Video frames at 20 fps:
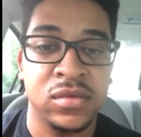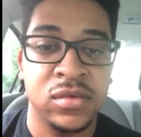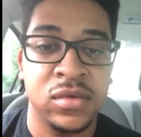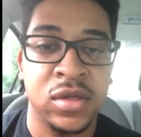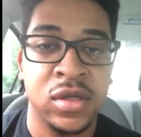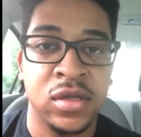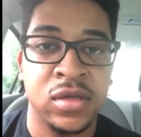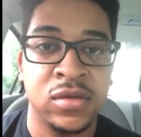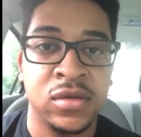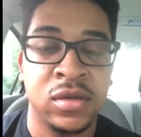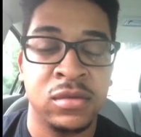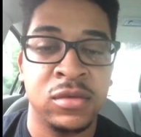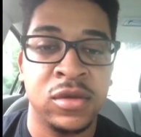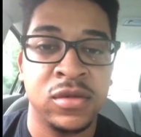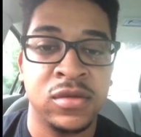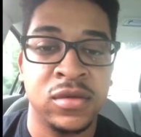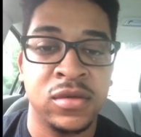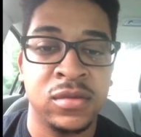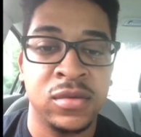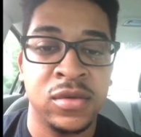Did a Jeremy
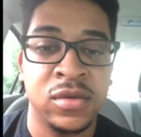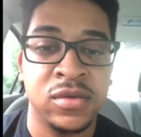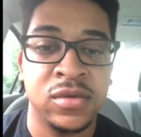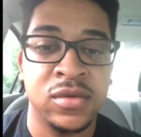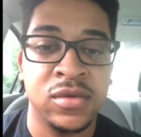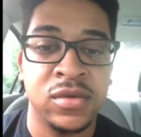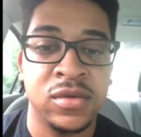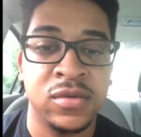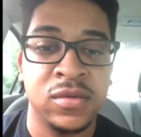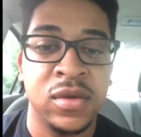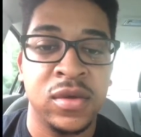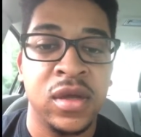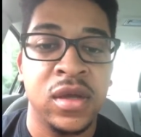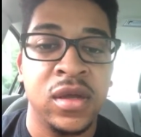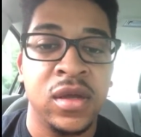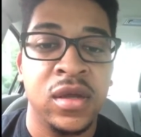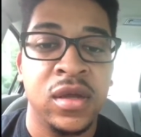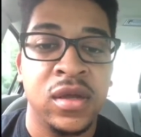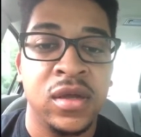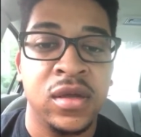tribute to?
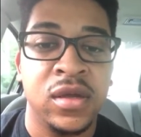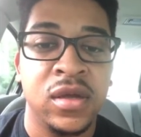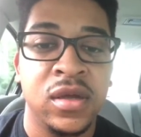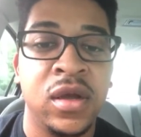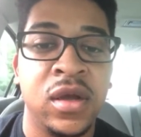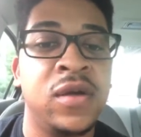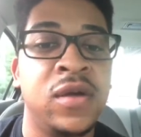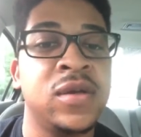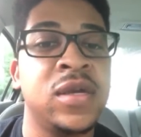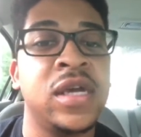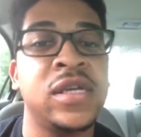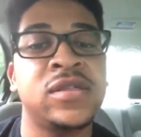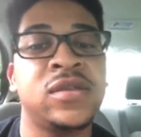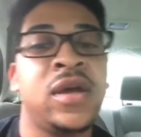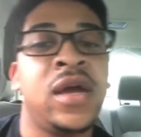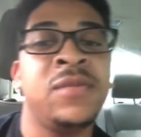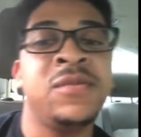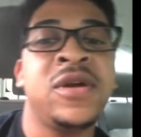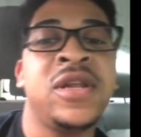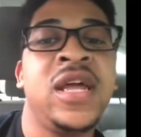Okay, so
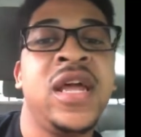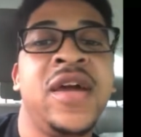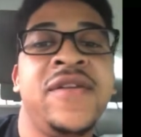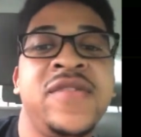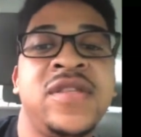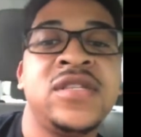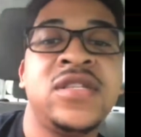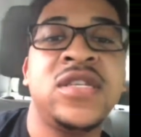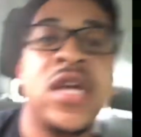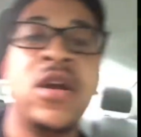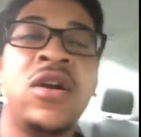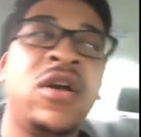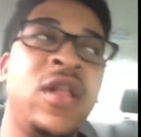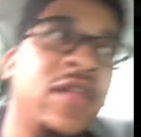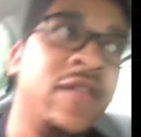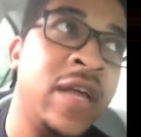I'm gonna have to check all of